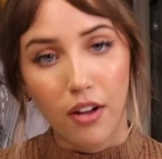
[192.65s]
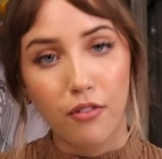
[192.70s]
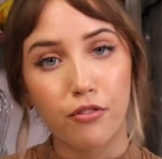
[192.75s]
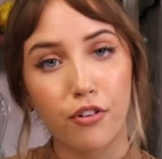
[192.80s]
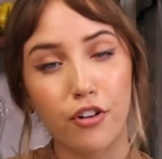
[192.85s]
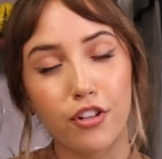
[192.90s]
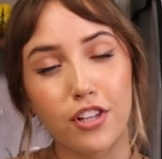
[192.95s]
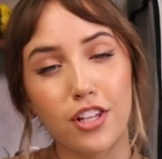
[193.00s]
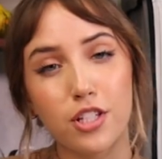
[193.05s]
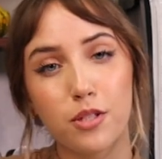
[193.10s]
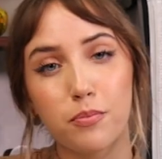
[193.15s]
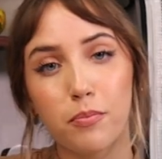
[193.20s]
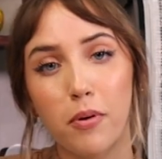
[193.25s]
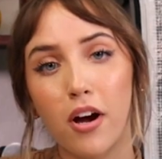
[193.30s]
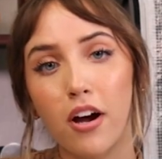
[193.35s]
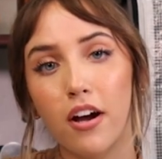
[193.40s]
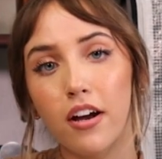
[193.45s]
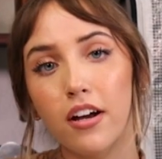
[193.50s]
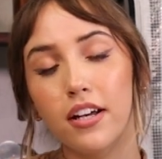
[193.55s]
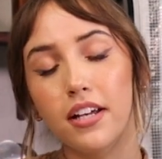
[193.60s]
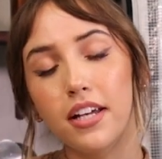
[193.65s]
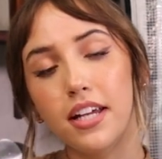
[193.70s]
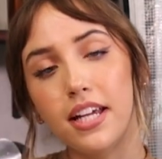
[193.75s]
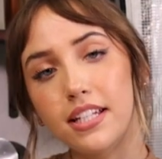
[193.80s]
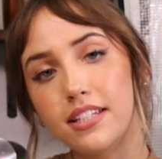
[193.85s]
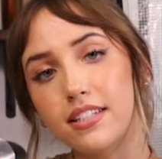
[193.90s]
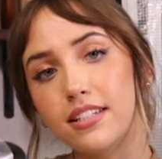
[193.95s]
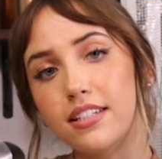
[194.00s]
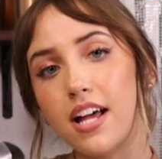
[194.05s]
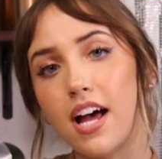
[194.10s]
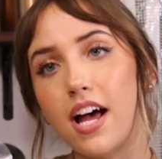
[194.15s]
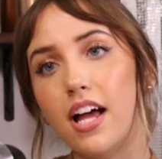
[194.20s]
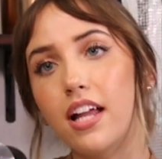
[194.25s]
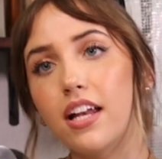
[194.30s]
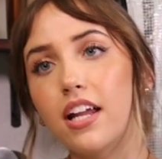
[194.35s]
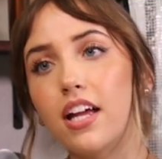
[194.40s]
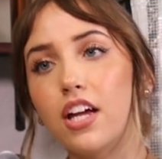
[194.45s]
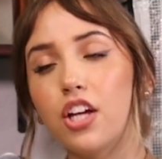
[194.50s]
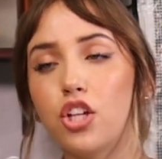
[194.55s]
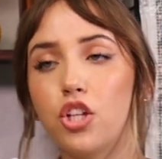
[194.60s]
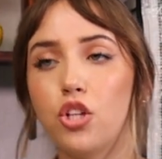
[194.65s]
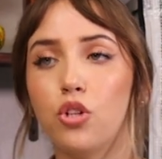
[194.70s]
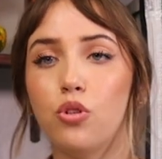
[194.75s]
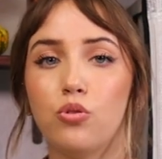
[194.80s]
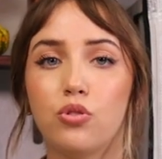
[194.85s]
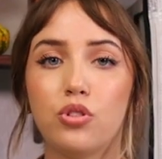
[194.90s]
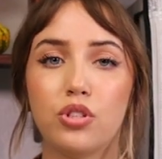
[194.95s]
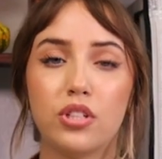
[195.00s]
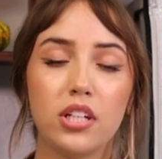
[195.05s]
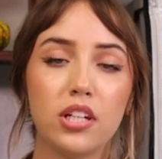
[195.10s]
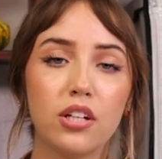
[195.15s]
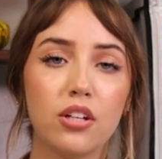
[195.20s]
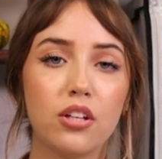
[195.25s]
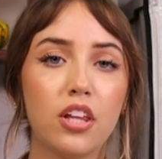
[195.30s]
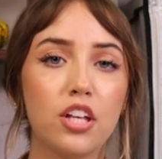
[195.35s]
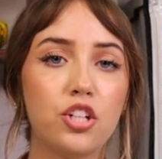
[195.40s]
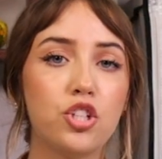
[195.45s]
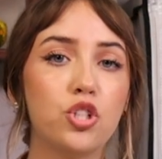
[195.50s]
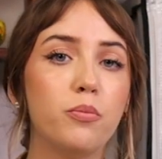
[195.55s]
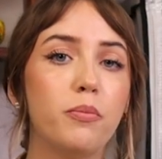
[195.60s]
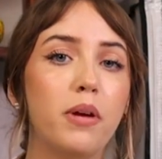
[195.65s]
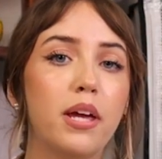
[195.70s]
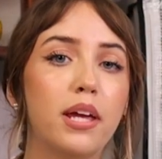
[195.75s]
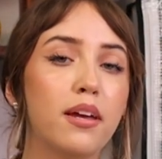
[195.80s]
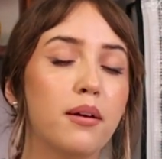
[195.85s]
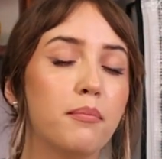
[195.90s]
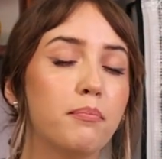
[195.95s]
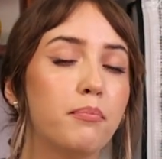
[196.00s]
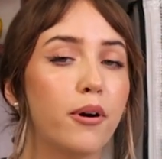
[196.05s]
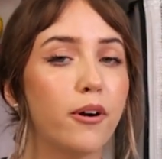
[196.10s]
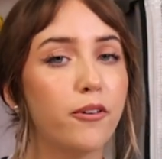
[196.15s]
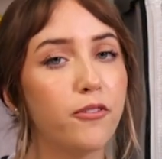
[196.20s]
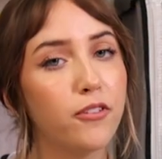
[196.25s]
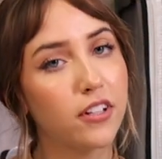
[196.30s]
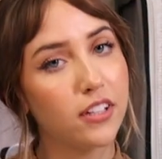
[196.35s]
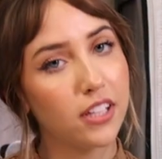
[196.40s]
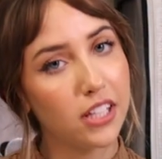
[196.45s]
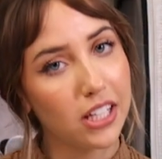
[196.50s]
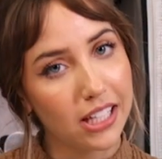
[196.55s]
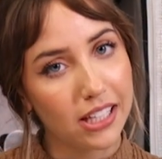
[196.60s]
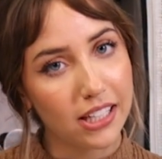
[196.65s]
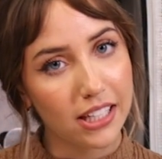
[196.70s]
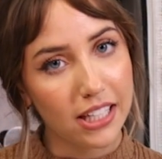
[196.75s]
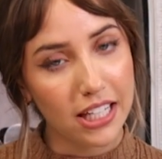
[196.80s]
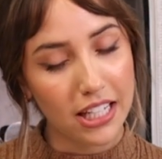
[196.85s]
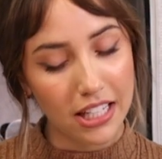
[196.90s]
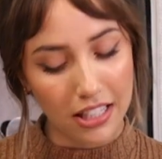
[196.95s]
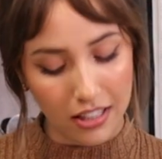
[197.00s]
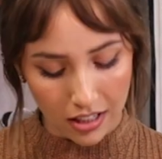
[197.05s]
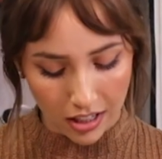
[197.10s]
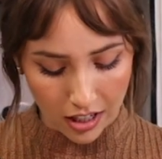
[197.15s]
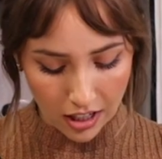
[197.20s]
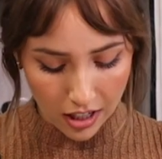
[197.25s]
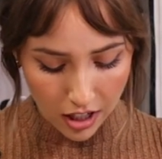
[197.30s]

For this part, it's not a huge deal that you make it perfectly clean.